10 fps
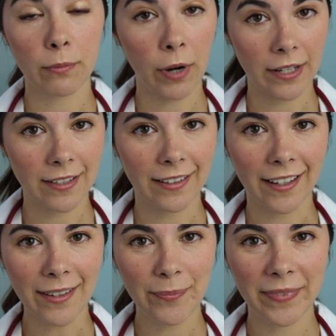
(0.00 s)

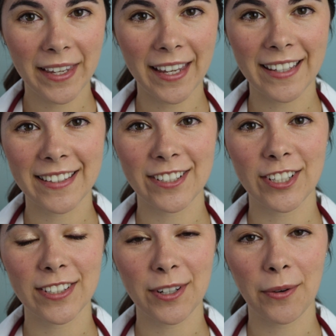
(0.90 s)
surprisingly, it's
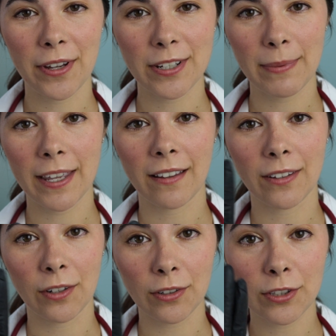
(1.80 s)
just going to be a
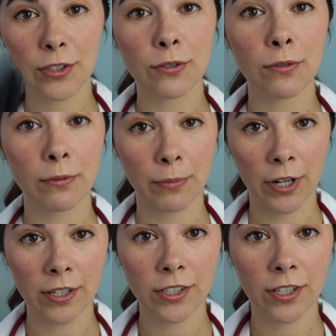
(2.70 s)
little
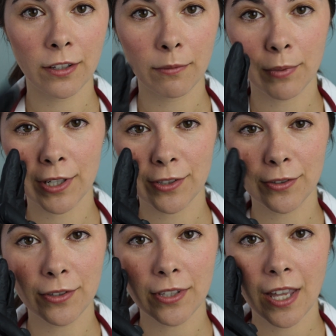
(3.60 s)
toothbrush. The
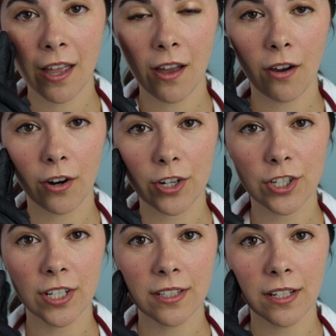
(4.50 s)
bristles are
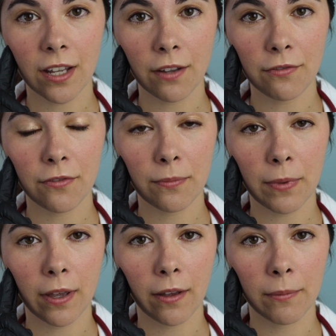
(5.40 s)
just enough
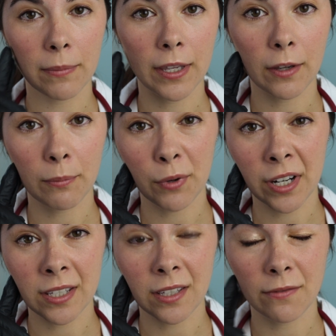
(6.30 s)
being
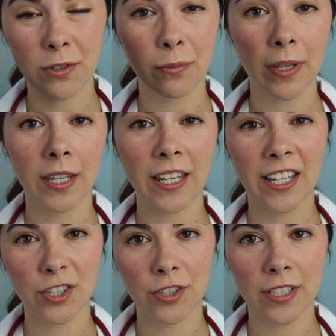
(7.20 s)
abrasive so we can
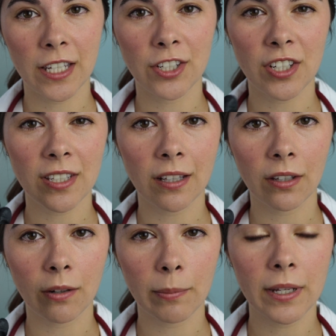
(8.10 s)
get your skin just a
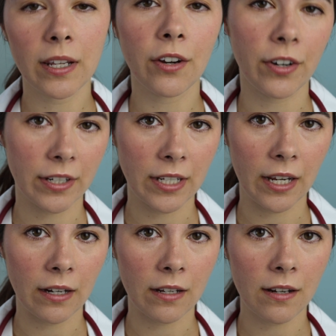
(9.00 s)
little bit
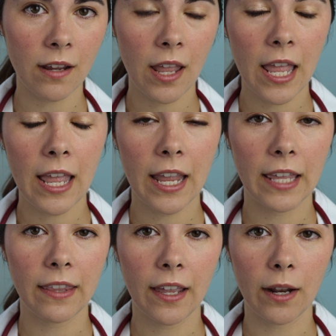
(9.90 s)
irritated.
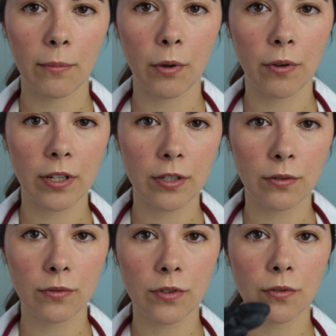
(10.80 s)
And then I'm going
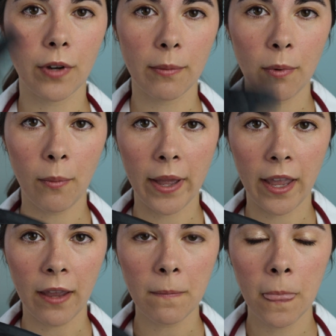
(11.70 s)
to scrape
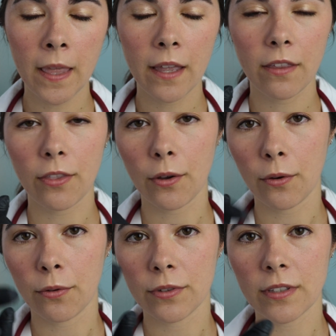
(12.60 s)
away
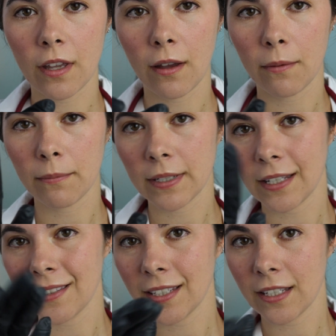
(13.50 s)
those
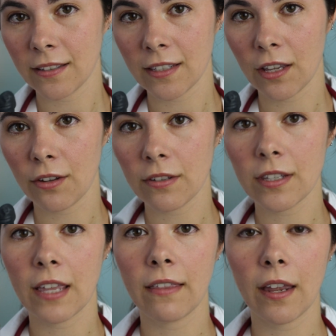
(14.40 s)
dead skin cells,
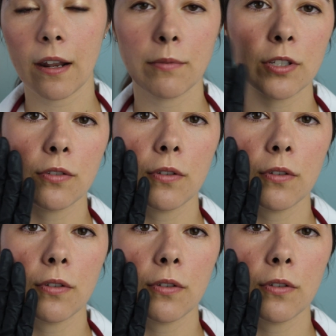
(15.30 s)
and then I'm